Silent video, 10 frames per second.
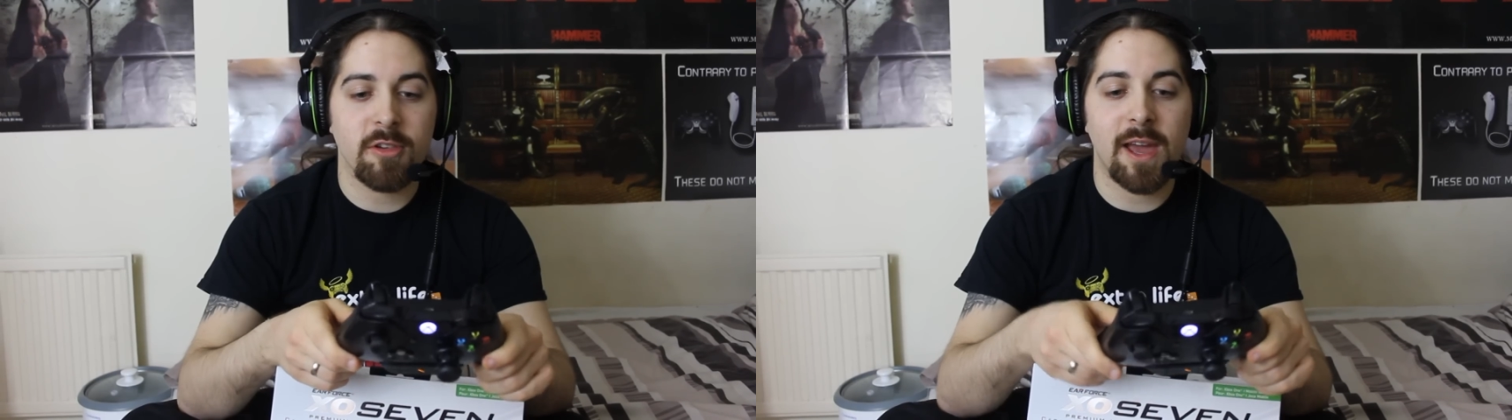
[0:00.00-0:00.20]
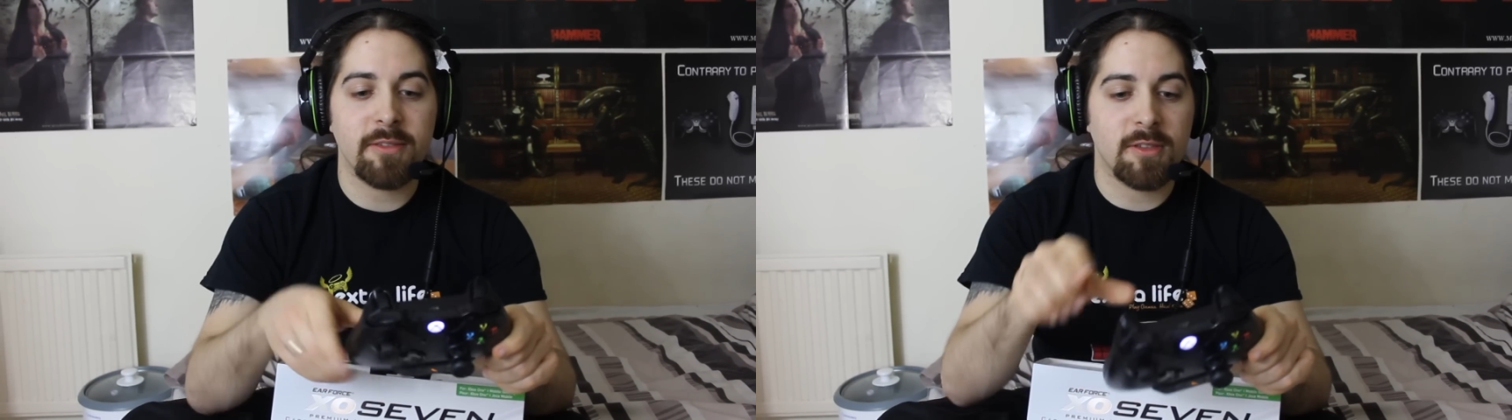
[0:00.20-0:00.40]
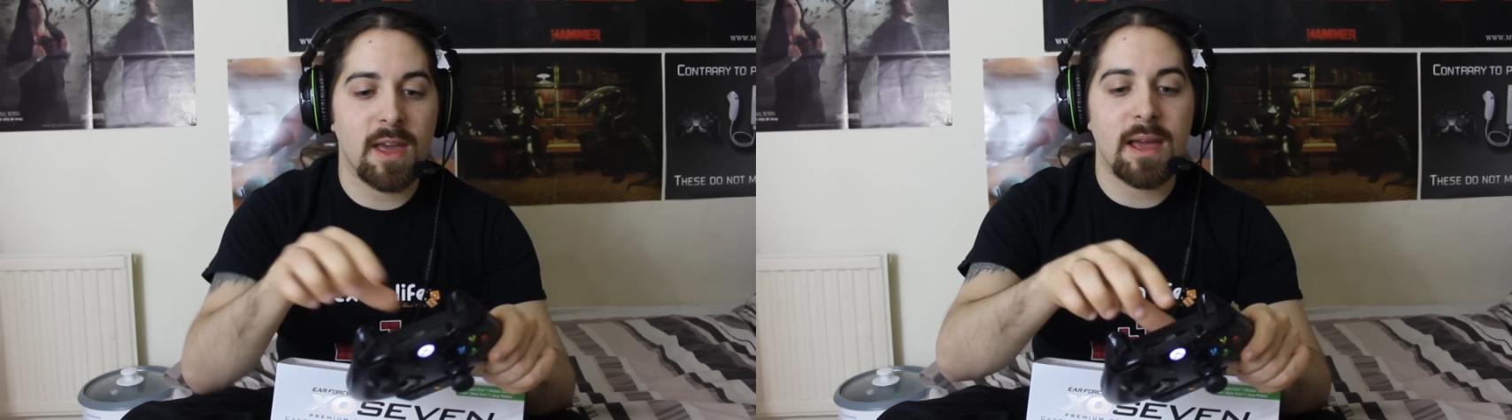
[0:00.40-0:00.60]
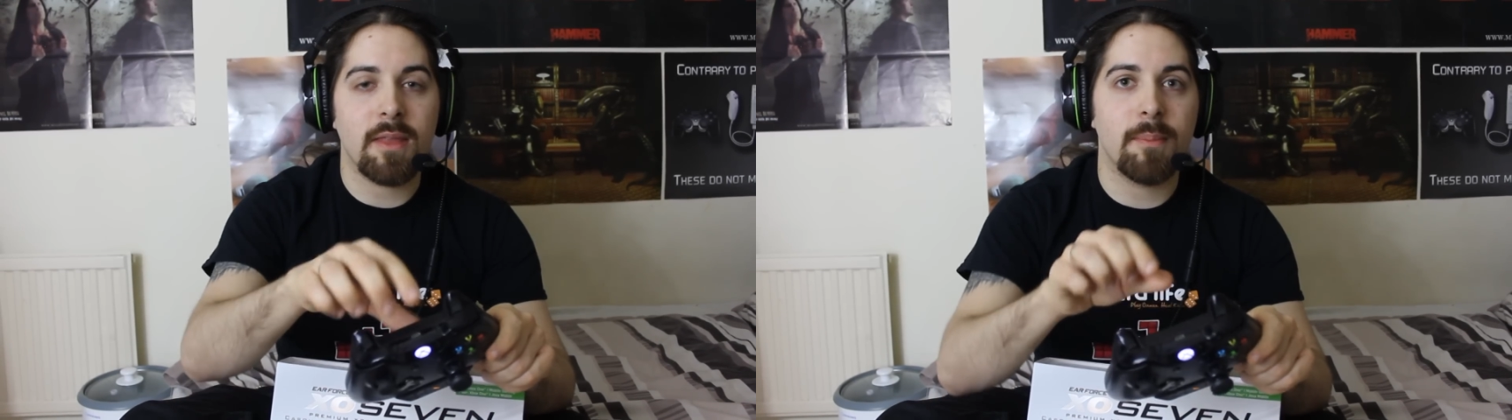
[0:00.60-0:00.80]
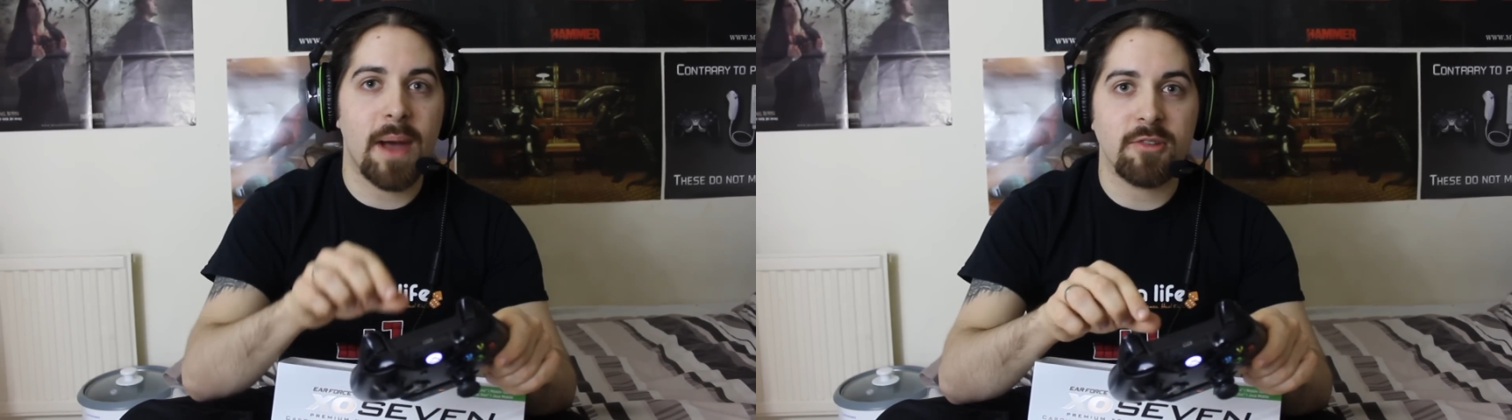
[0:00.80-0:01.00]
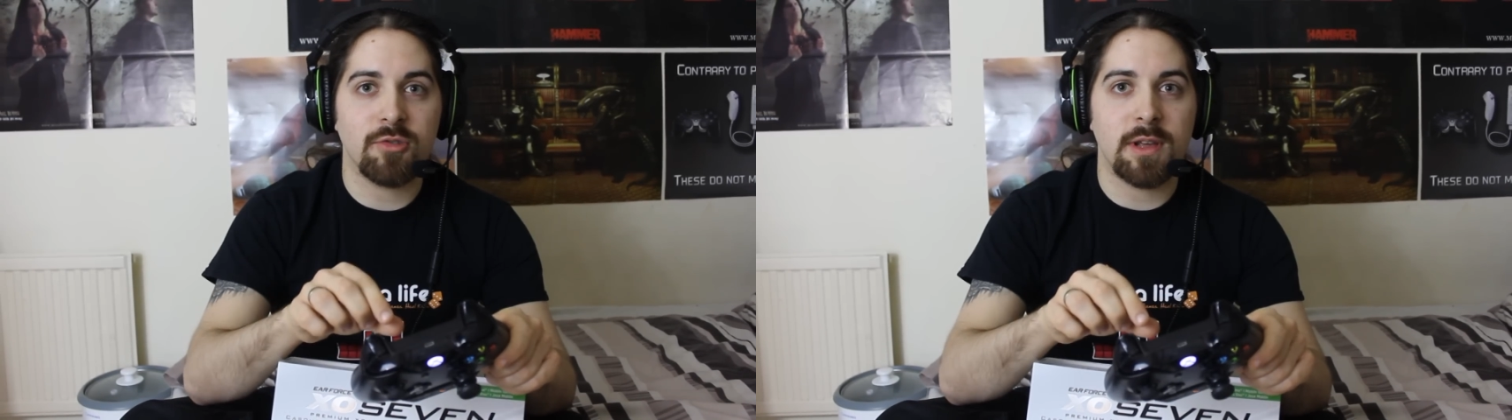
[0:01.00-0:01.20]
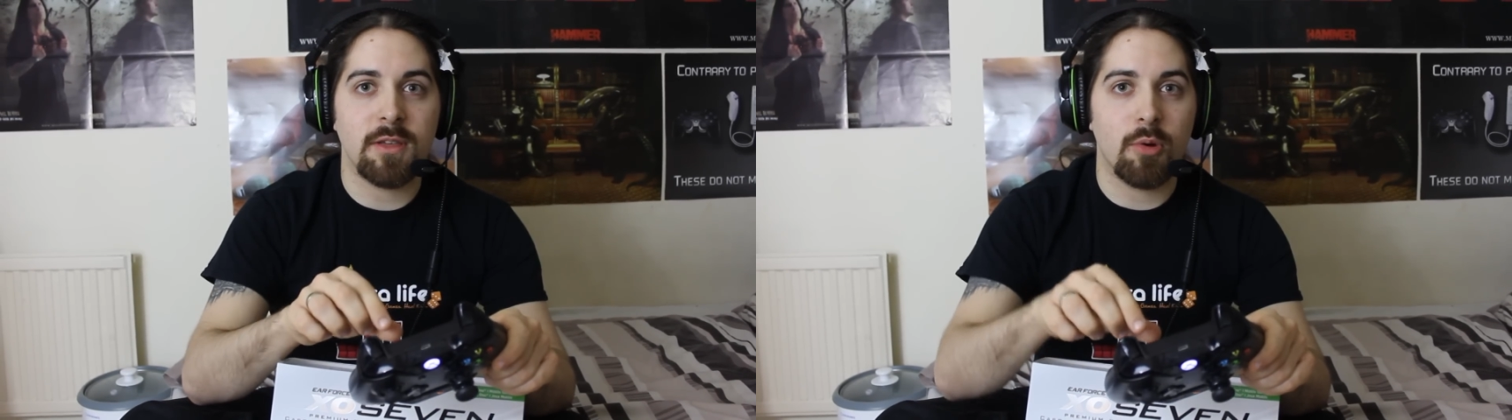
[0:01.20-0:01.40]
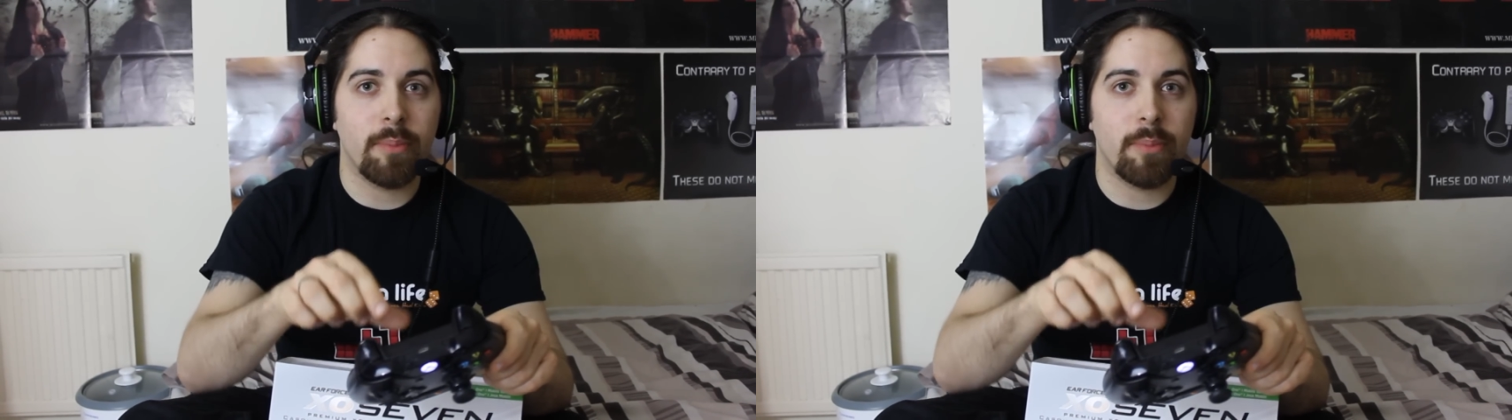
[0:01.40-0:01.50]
so you have to take out the batteries or